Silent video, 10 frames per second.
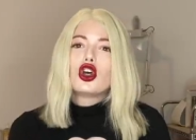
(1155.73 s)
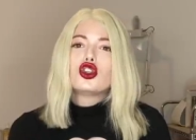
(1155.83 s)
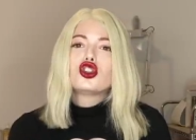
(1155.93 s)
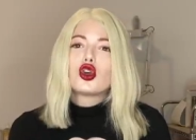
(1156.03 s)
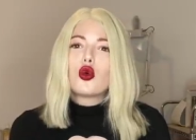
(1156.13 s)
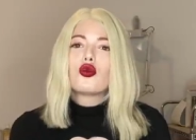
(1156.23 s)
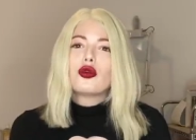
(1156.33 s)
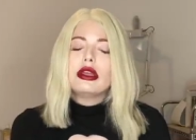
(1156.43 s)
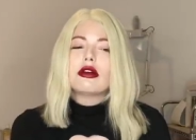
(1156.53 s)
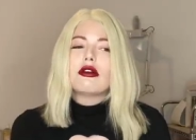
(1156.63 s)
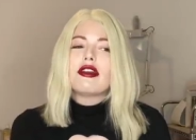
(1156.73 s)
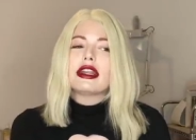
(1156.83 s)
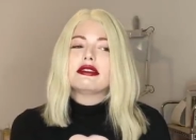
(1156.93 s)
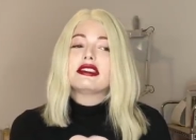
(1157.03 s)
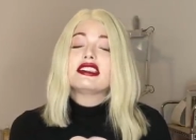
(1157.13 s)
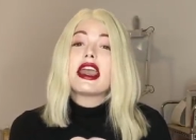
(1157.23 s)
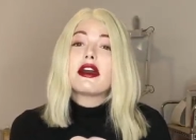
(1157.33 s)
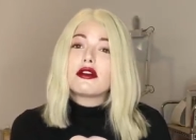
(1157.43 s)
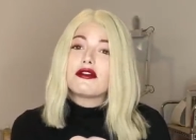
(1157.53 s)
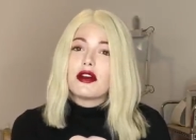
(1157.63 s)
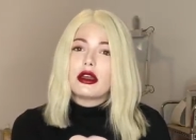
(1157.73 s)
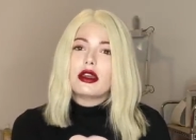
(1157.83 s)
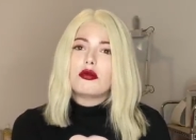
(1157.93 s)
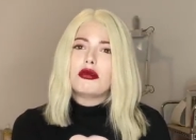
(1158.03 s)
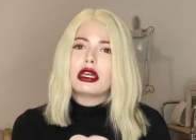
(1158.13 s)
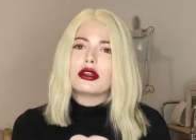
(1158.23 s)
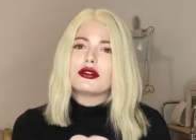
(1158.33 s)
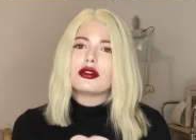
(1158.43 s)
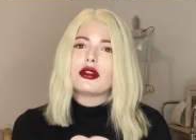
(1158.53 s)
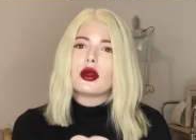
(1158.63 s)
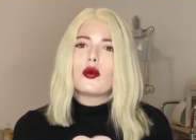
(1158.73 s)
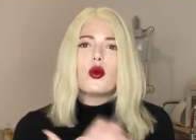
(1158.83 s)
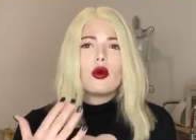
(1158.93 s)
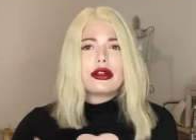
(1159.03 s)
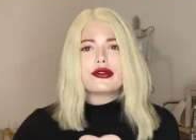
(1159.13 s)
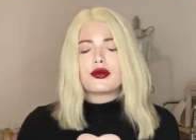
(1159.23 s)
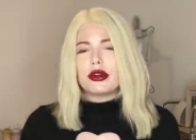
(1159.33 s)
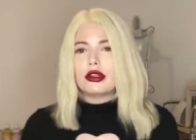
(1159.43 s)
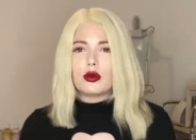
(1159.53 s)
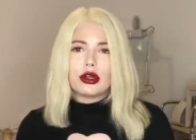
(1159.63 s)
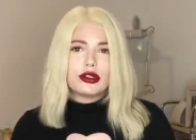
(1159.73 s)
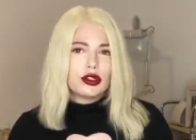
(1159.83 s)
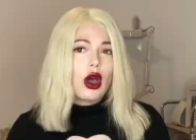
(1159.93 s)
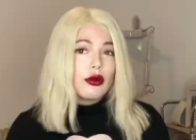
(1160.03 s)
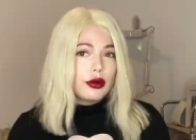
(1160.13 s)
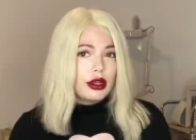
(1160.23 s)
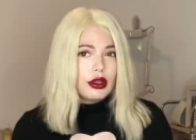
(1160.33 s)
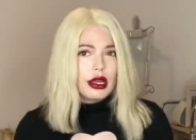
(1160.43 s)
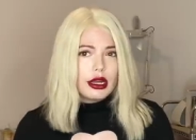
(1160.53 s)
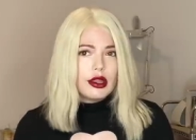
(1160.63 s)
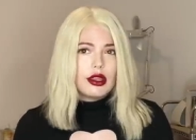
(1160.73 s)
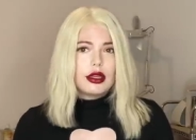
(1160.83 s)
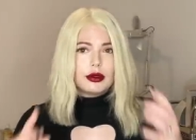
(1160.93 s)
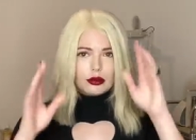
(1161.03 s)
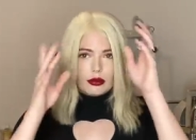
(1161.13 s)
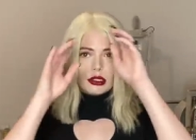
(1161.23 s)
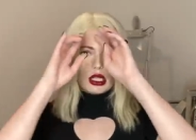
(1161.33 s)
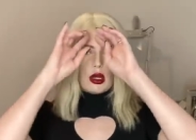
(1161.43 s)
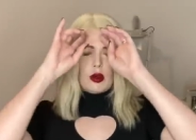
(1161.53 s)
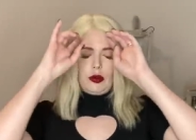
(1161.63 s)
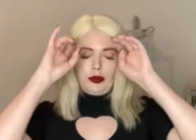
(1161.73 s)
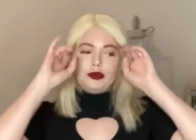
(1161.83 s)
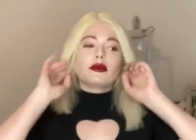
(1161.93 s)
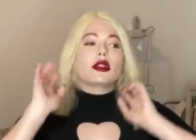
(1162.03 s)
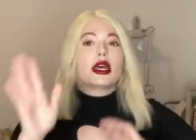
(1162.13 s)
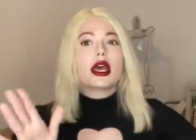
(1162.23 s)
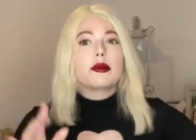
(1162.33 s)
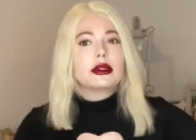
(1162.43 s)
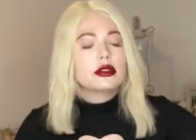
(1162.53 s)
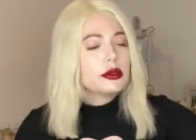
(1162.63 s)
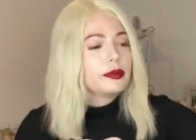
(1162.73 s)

so real that it's terrifying because you're like, well, what is real and what is not real kind of thing. So that happened.